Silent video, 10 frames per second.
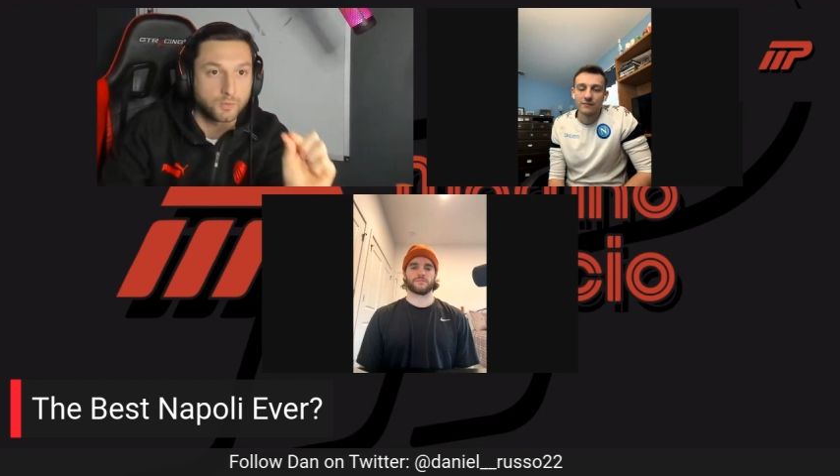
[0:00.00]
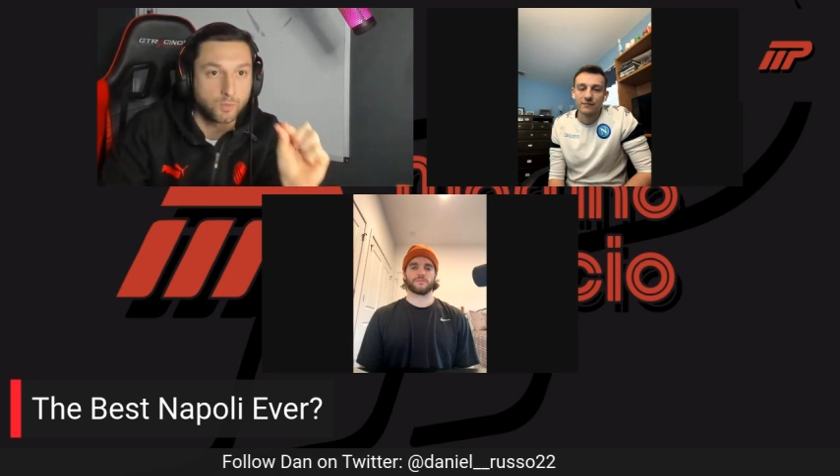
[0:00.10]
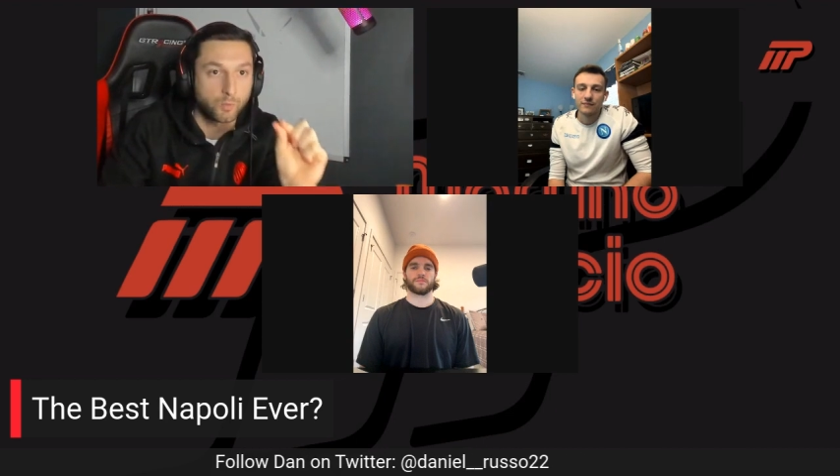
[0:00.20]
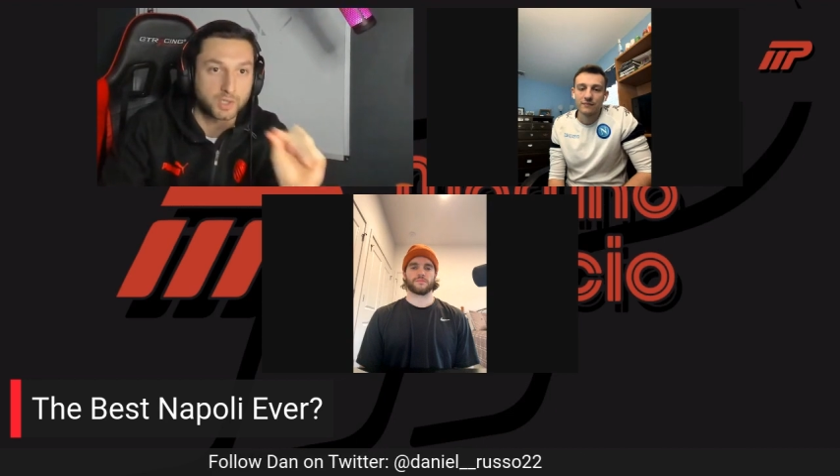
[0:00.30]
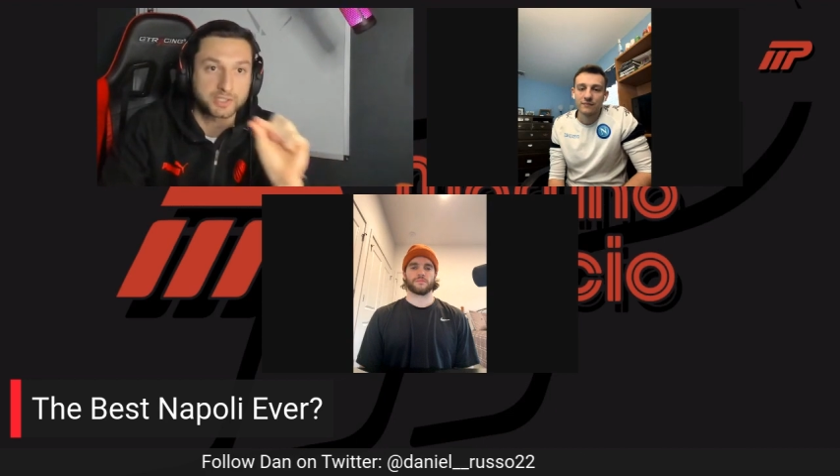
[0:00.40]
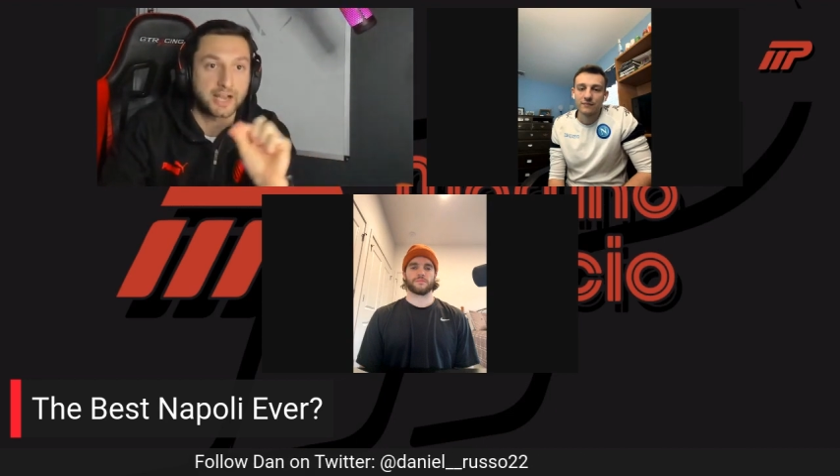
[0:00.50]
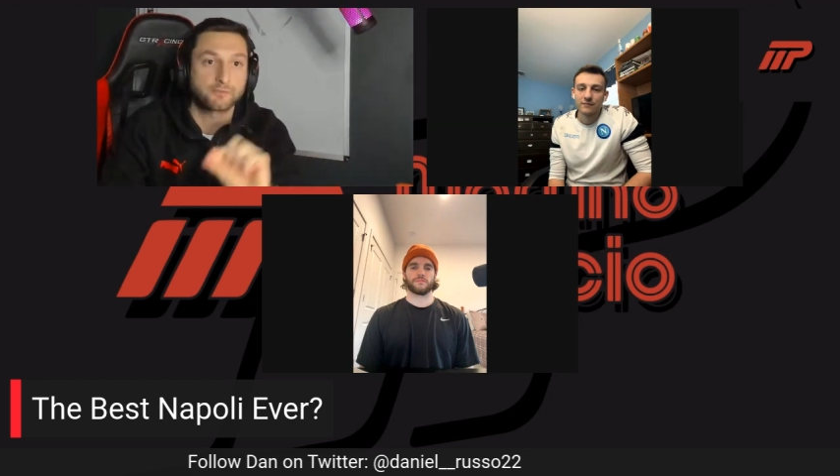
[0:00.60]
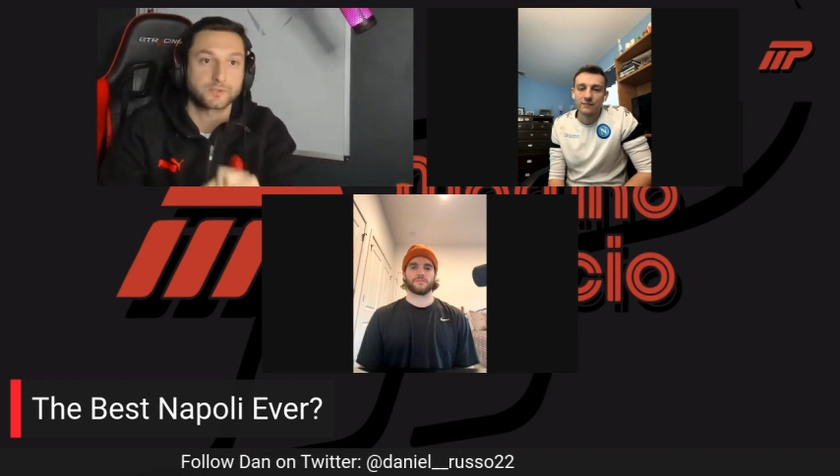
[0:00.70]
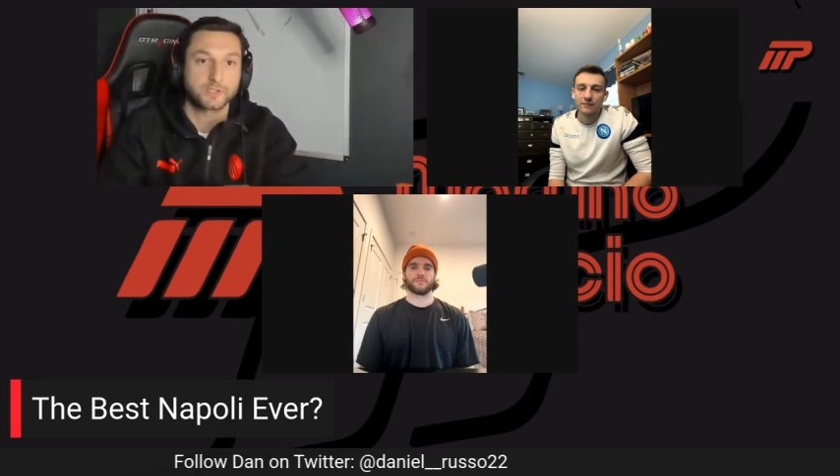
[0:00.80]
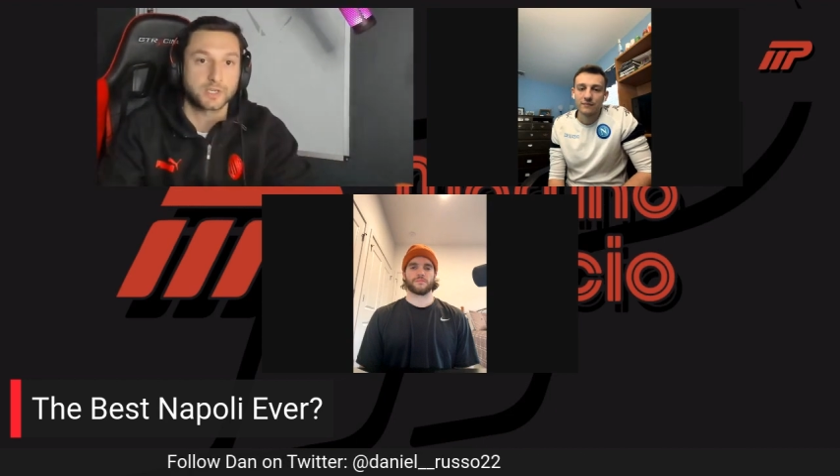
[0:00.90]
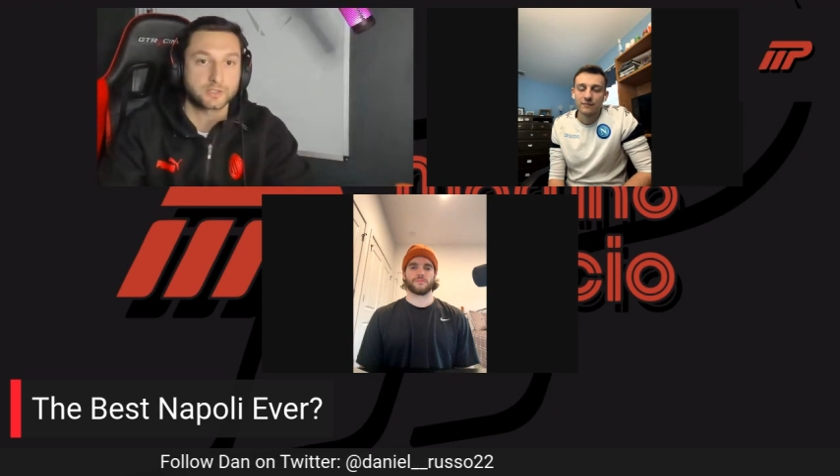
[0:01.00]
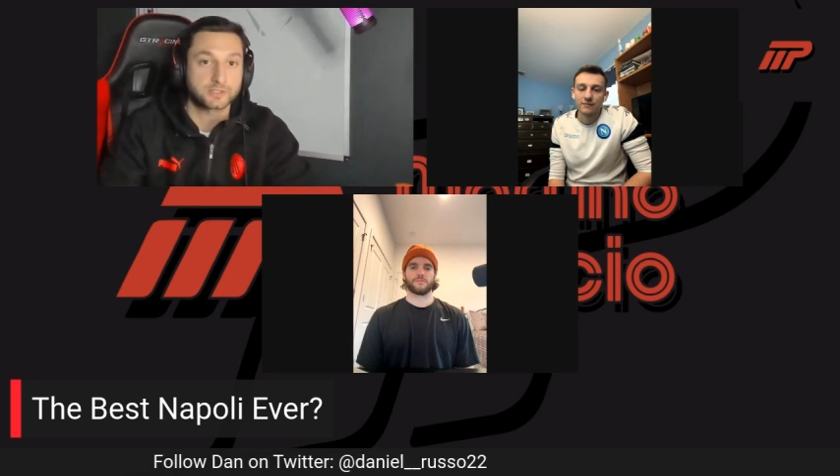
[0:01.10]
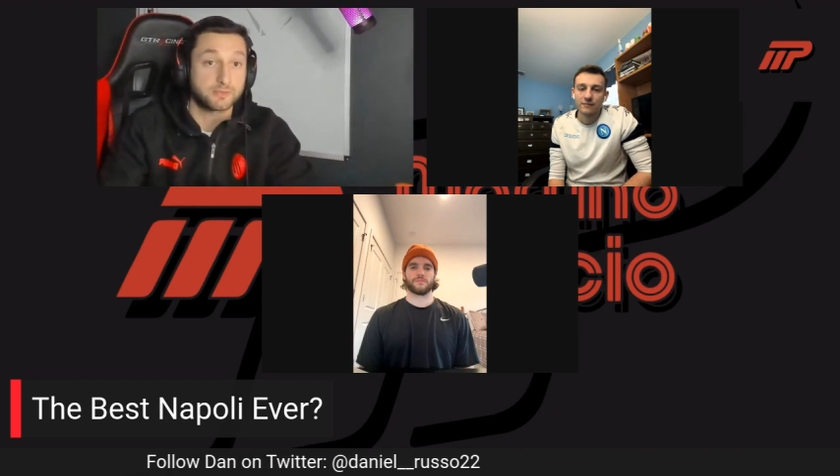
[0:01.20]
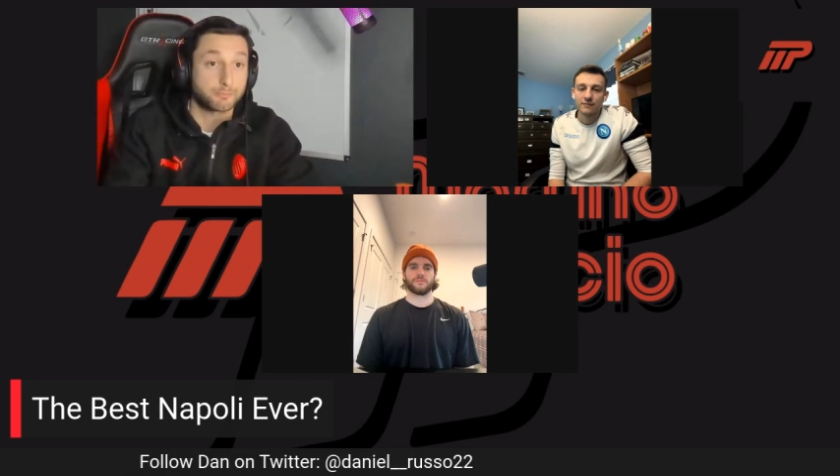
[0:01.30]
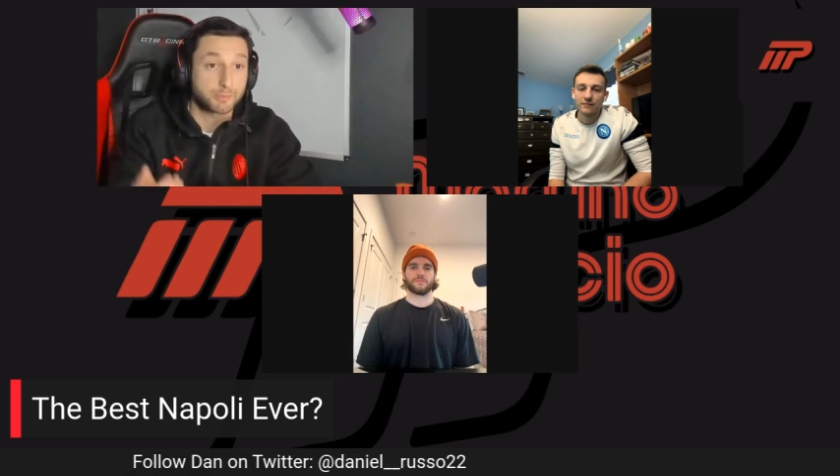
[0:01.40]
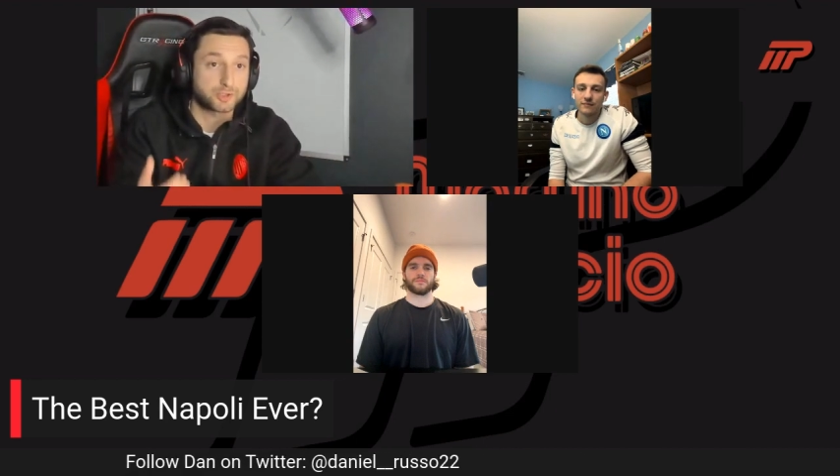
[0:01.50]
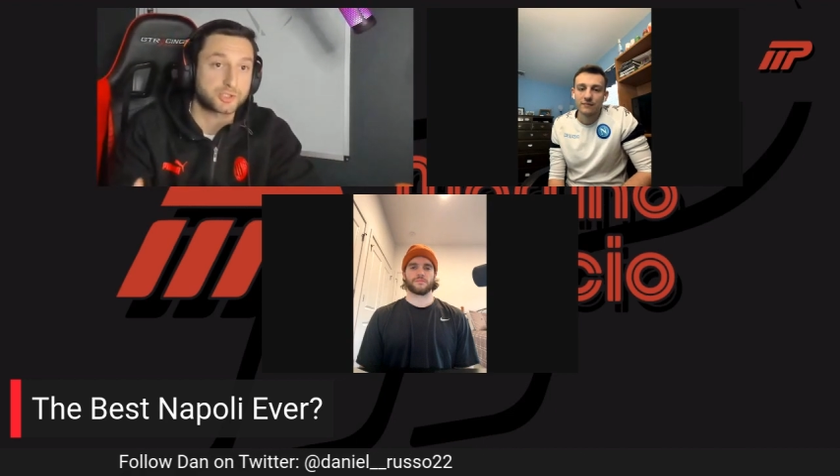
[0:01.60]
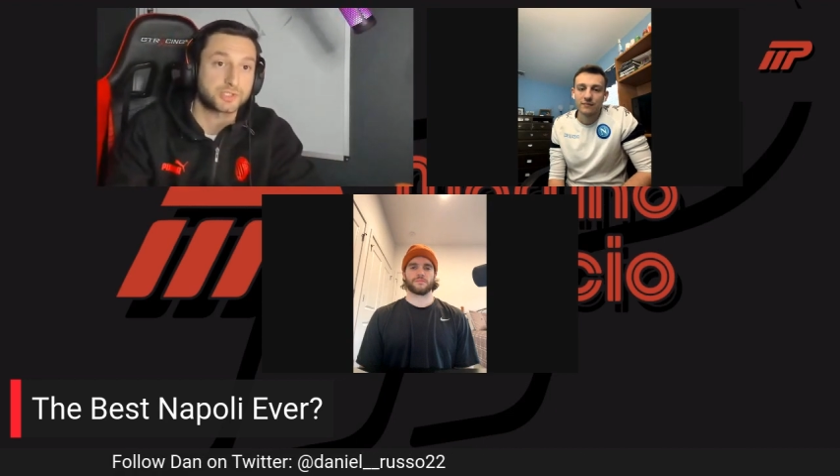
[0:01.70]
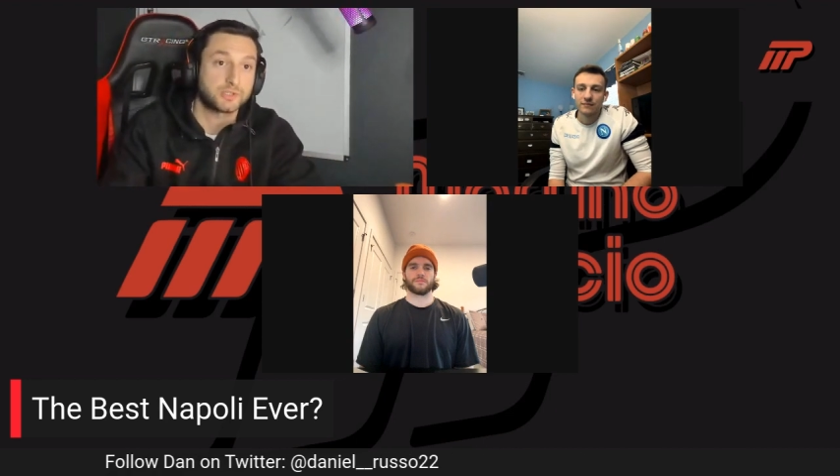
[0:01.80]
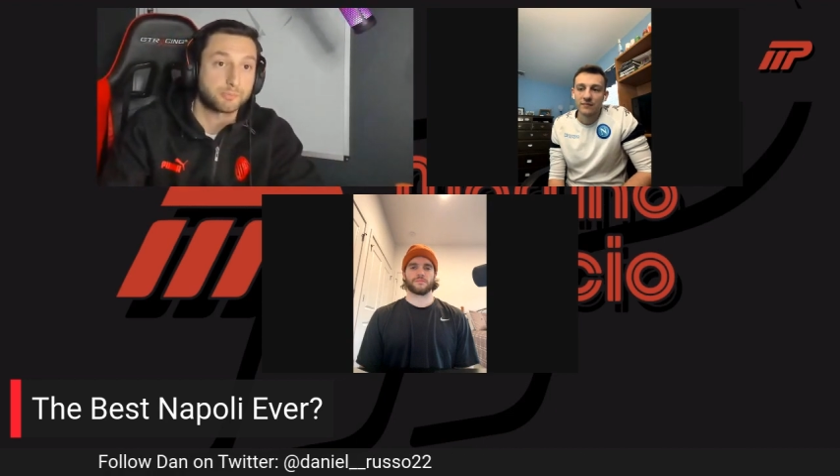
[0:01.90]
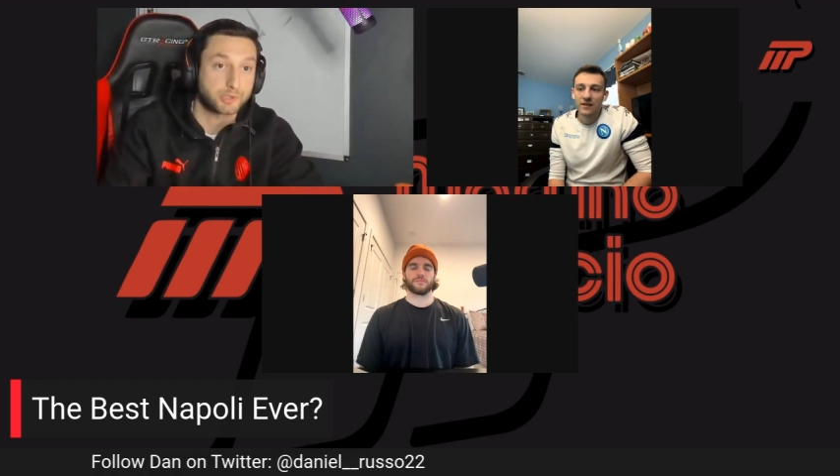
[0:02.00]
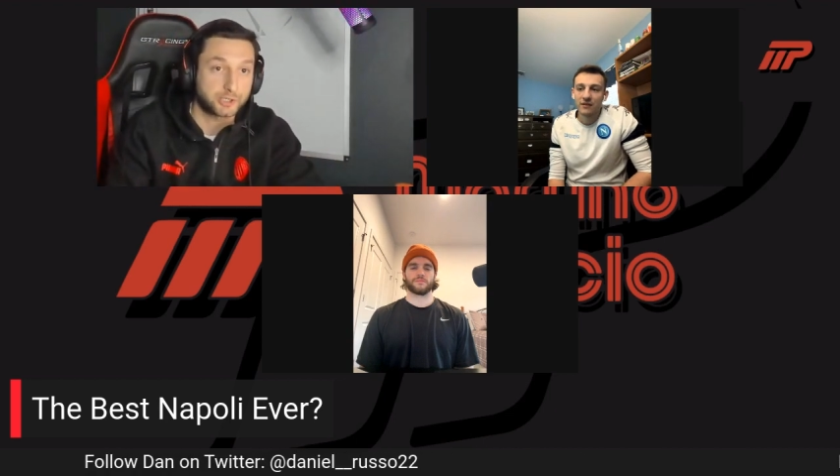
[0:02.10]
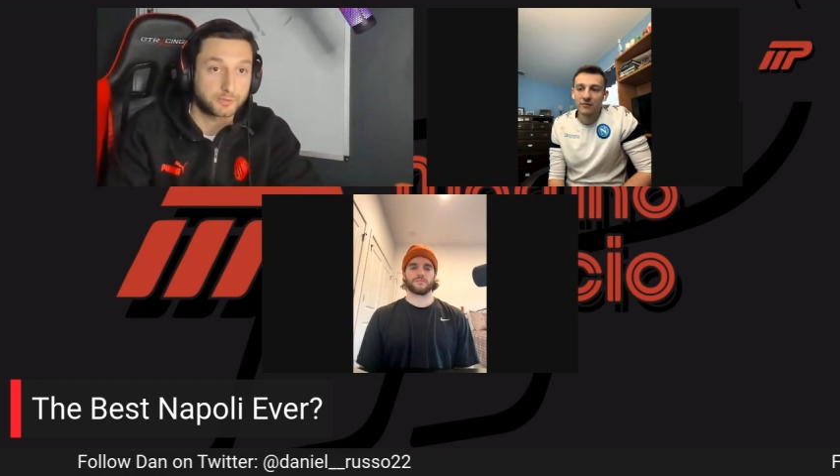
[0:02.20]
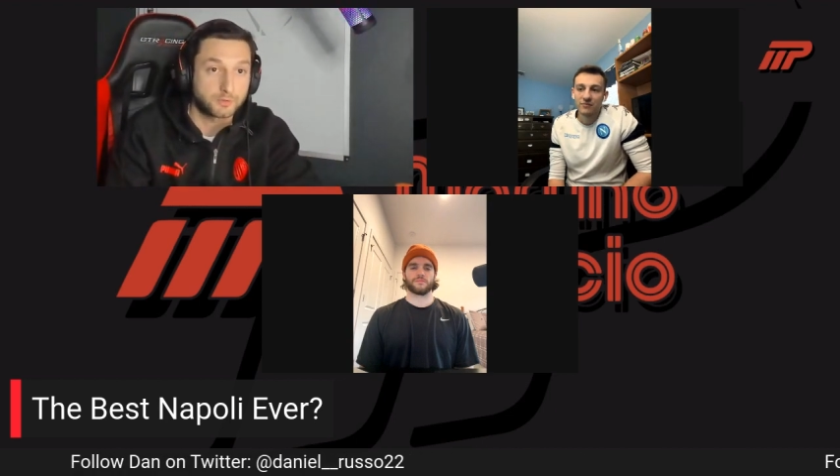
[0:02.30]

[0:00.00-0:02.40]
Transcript: worked out for the other team purchasing the player?